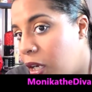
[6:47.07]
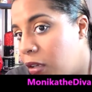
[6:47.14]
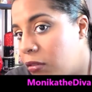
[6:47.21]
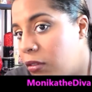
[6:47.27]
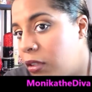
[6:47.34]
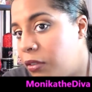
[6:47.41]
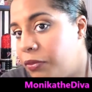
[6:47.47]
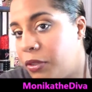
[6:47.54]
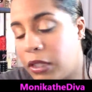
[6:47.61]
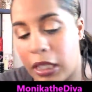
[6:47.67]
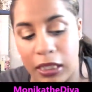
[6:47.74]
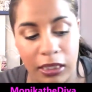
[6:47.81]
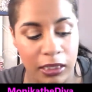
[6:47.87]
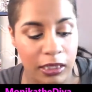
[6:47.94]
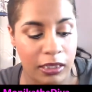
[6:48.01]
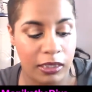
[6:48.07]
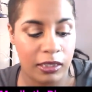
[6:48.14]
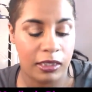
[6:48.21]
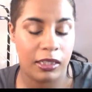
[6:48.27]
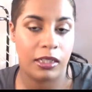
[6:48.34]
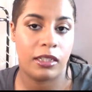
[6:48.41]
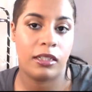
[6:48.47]
I don't know if you guys
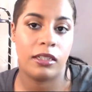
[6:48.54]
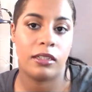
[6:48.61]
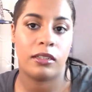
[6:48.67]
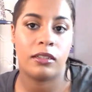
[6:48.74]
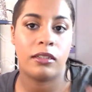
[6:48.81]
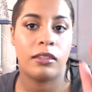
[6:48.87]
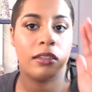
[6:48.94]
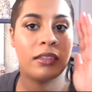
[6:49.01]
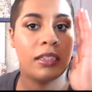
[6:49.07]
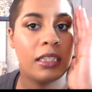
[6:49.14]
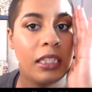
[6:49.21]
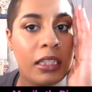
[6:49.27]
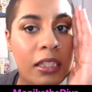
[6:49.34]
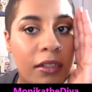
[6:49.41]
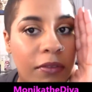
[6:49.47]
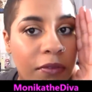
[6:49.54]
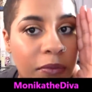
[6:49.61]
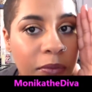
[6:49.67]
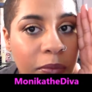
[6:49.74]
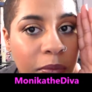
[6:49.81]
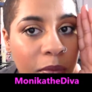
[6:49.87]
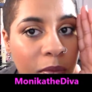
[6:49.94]
can see
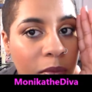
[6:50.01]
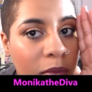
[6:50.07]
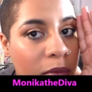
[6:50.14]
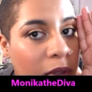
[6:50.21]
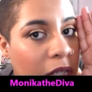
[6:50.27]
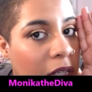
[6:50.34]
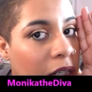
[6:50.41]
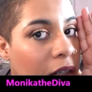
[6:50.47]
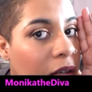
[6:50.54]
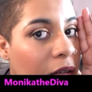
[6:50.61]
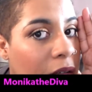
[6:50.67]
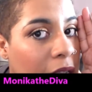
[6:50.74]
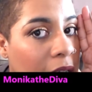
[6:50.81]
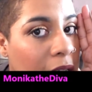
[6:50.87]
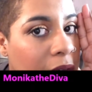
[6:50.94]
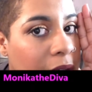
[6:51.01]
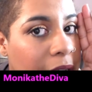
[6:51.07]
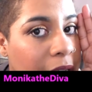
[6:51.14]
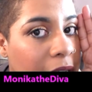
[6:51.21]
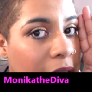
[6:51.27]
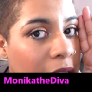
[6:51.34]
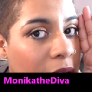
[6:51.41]
them like a whole lot
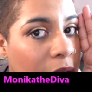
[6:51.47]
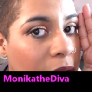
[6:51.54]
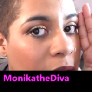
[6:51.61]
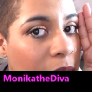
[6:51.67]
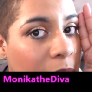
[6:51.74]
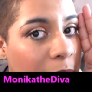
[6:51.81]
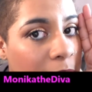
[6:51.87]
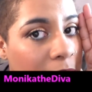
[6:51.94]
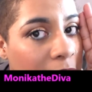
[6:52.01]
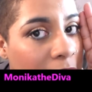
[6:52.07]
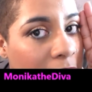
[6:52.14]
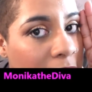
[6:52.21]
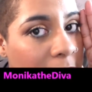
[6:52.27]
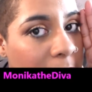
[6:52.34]
right now, but